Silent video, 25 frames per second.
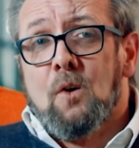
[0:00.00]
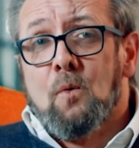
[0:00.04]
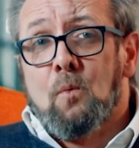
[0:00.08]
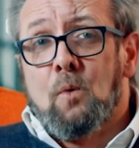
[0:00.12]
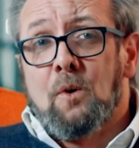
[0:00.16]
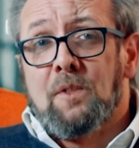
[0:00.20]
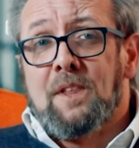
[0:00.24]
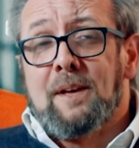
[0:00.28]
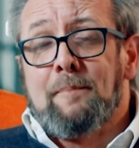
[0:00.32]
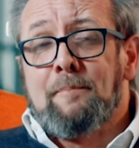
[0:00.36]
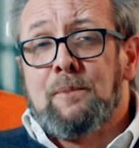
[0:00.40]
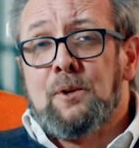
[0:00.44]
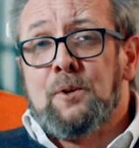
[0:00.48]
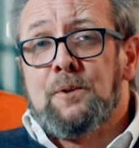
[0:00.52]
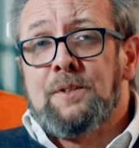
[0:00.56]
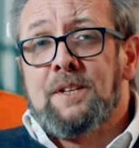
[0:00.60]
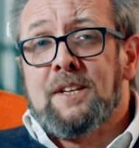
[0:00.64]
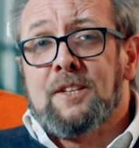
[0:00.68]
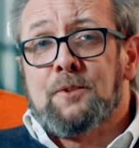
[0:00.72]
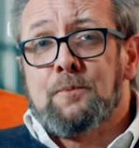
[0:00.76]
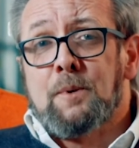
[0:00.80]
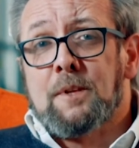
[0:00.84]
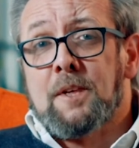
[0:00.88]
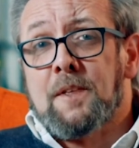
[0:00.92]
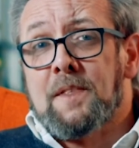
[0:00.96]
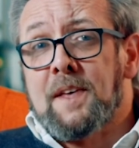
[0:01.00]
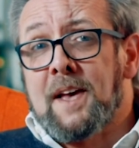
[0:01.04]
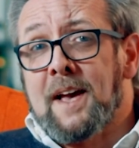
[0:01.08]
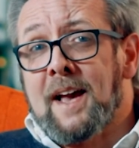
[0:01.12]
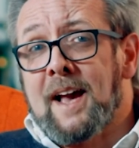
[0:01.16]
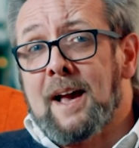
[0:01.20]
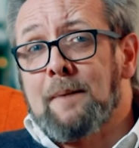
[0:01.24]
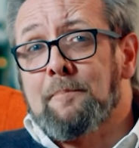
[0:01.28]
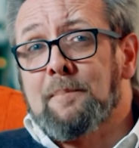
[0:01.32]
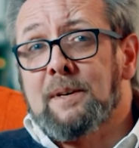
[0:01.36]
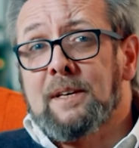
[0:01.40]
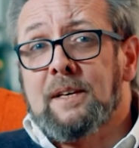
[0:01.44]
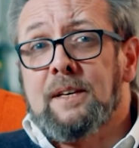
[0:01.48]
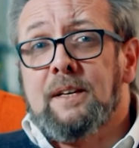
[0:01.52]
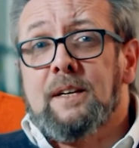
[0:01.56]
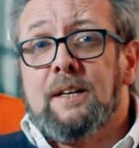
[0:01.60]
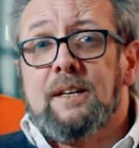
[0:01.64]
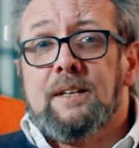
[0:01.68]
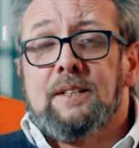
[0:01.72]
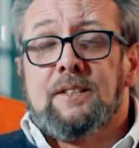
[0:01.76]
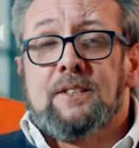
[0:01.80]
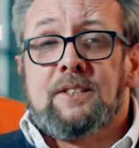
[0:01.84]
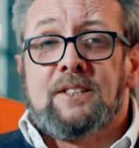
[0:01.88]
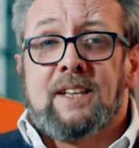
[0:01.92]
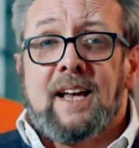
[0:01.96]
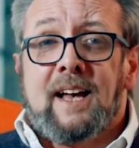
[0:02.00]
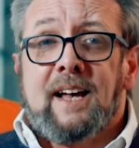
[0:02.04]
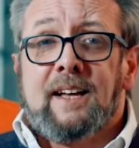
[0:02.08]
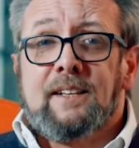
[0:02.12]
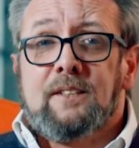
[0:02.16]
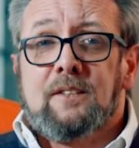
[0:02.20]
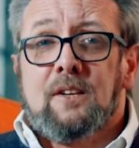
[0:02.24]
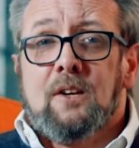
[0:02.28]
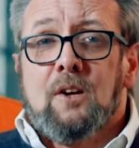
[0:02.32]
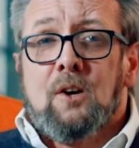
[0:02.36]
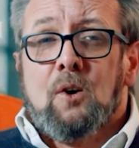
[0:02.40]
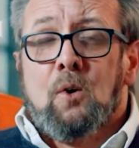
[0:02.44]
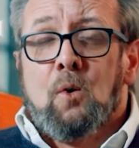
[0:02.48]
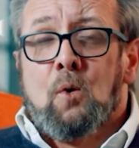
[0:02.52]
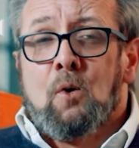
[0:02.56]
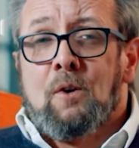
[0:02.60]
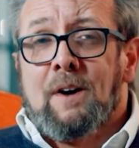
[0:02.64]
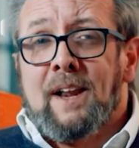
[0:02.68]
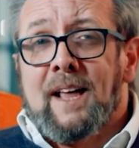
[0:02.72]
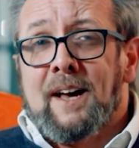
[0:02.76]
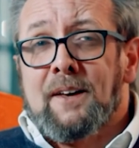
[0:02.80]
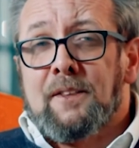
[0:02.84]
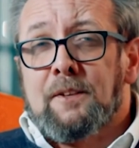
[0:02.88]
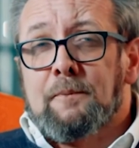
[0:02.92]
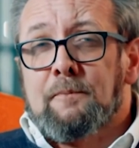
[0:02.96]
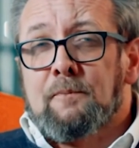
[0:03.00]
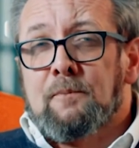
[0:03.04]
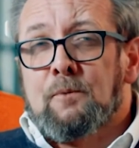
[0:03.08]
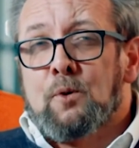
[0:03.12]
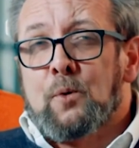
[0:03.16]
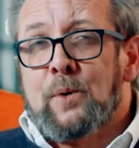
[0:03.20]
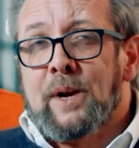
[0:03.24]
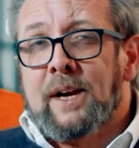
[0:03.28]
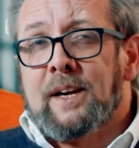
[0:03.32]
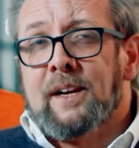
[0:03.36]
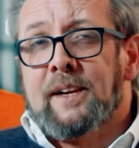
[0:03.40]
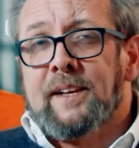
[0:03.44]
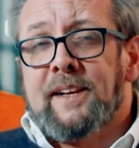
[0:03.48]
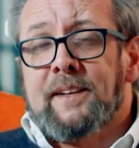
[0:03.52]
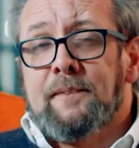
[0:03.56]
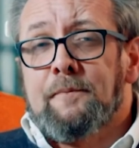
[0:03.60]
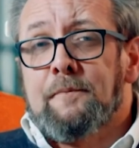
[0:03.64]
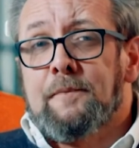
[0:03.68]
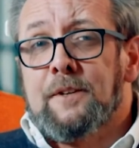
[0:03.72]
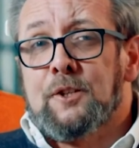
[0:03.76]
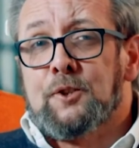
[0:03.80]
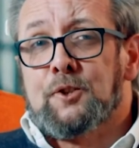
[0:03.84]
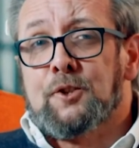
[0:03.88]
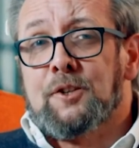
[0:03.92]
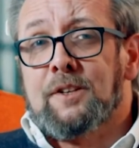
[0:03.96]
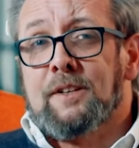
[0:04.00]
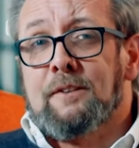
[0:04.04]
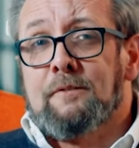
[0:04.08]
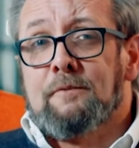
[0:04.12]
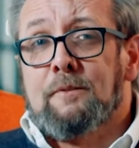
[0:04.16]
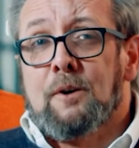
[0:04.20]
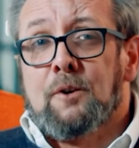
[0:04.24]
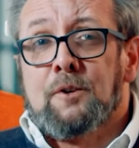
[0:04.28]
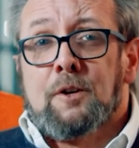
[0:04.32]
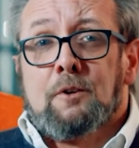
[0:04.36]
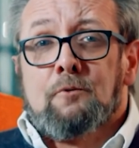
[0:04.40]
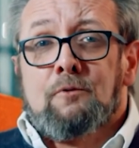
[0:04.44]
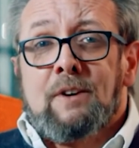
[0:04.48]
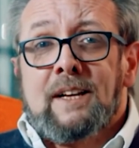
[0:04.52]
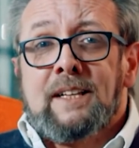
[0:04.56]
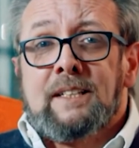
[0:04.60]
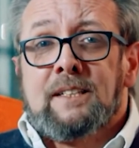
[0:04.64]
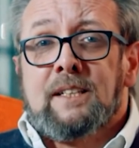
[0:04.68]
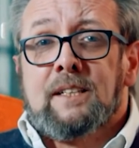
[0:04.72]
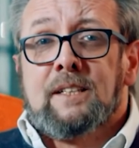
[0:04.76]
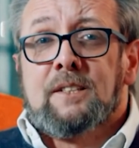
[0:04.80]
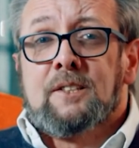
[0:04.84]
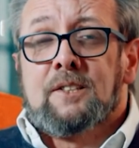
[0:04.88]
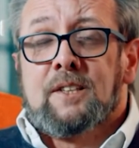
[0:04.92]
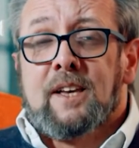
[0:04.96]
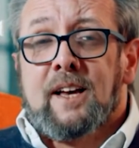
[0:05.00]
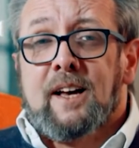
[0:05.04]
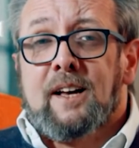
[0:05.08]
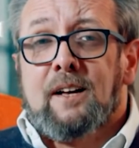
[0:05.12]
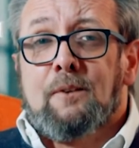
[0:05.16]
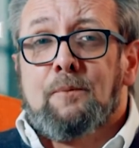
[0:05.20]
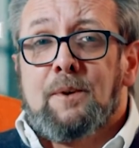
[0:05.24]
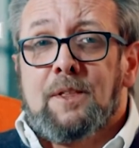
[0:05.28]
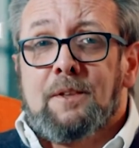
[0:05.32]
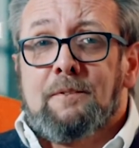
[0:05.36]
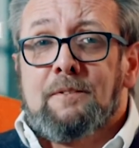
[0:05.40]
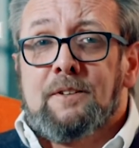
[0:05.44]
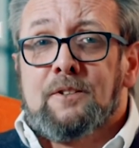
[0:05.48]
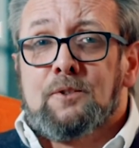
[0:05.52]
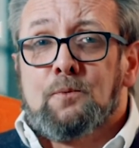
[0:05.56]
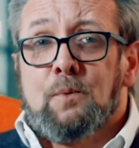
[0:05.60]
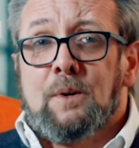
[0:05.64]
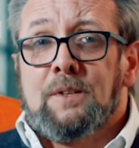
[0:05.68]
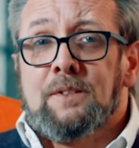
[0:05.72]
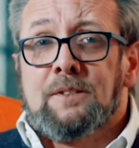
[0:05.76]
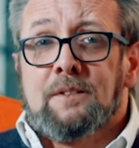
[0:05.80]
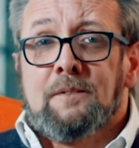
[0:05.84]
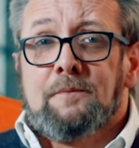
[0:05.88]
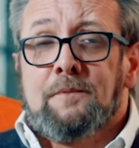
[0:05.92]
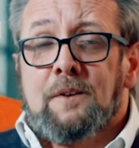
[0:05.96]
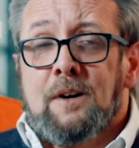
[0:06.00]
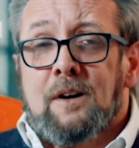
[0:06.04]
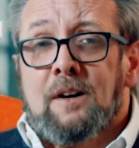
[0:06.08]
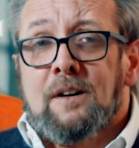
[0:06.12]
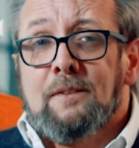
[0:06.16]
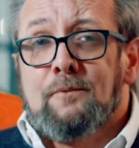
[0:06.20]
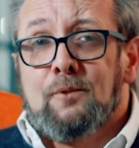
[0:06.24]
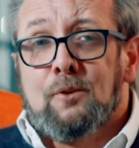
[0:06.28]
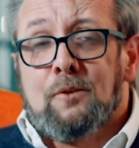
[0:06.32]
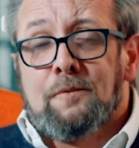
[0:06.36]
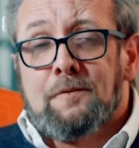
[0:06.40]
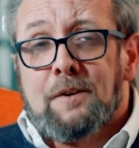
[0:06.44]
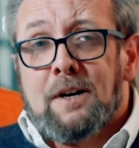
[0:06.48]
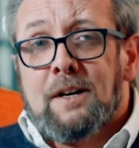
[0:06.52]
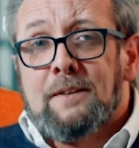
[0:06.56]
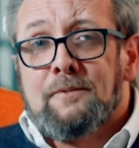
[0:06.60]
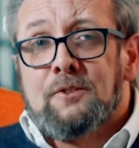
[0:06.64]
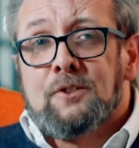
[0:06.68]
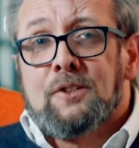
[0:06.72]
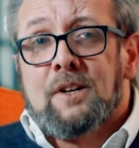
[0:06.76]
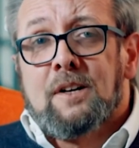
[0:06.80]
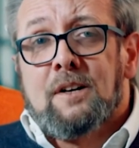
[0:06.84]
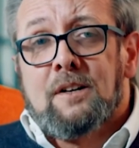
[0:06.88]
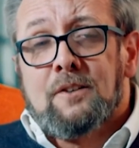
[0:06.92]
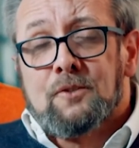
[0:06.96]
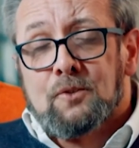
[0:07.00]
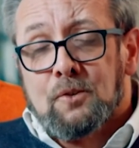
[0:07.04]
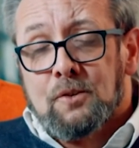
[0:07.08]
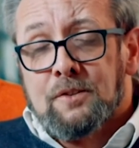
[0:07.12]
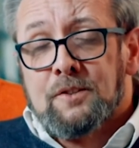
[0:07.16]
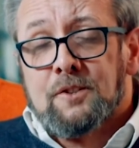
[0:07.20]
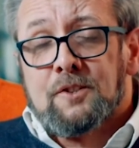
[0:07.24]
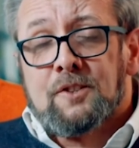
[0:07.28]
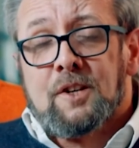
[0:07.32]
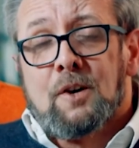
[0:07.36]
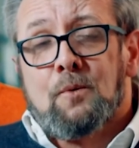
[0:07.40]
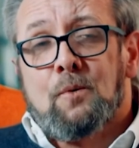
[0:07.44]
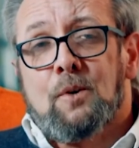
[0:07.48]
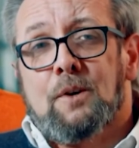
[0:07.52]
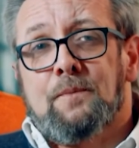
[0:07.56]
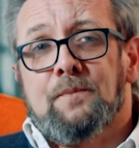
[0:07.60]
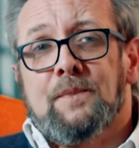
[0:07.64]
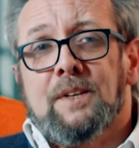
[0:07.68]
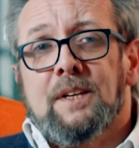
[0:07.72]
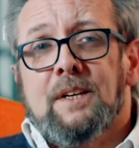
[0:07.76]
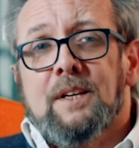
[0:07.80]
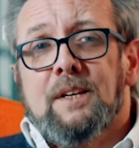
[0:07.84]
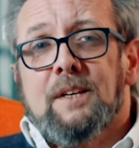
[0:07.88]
what their mood is, whether they're happy, sad, or allow them quickly and visually on a rating scale, whether it's 1 to 5 or 5 stars and so on,